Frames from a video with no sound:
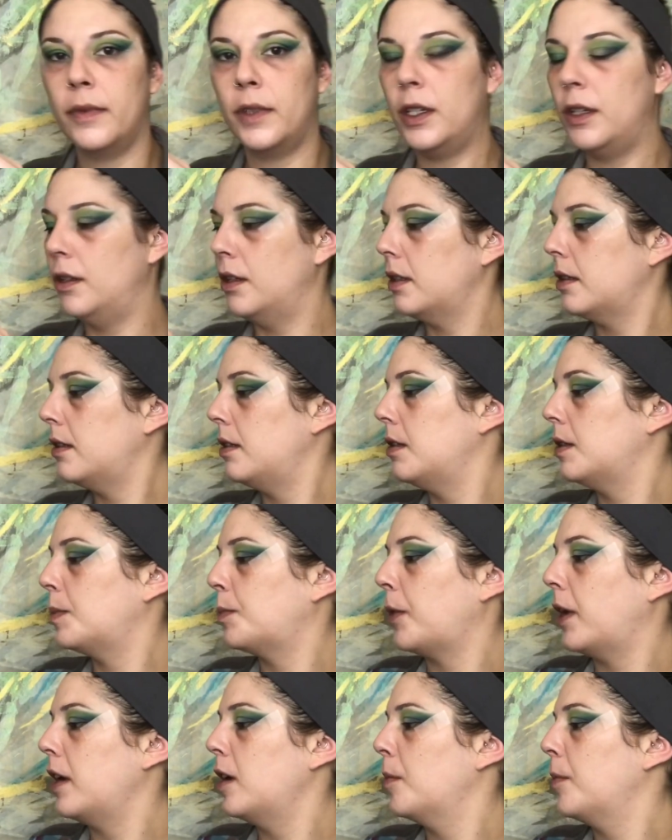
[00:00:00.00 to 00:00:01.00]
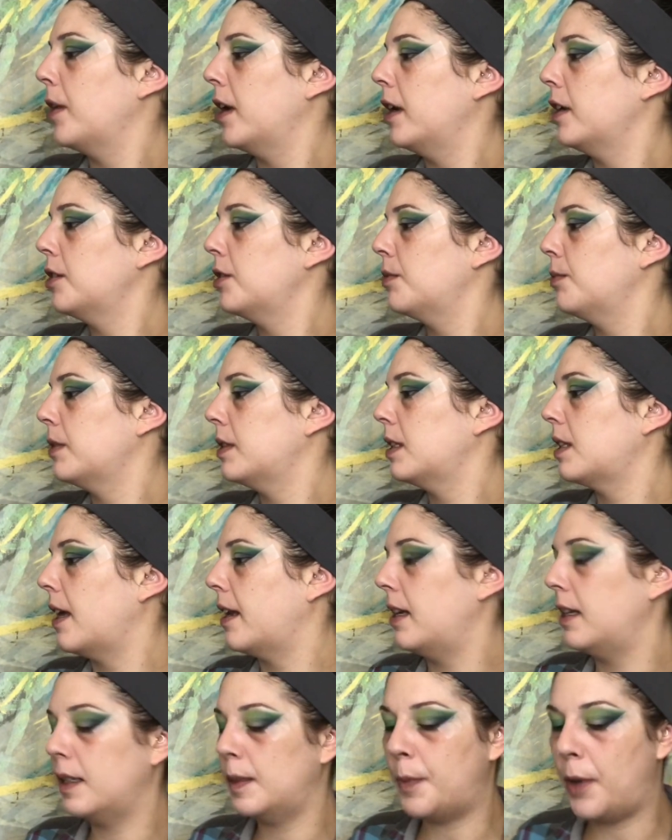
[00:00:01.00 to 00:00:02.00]
You spray your brush with
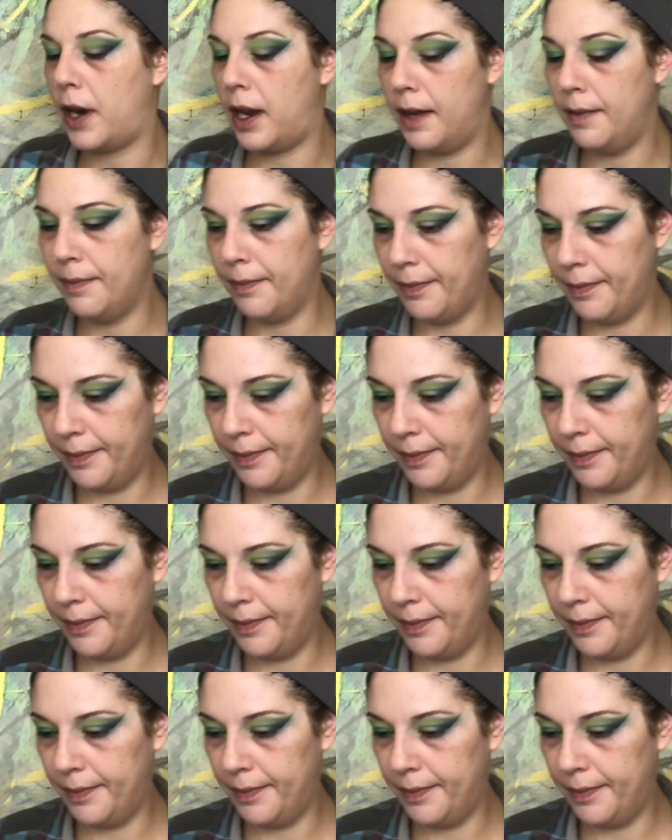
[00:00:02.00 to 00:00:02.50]
setting spray.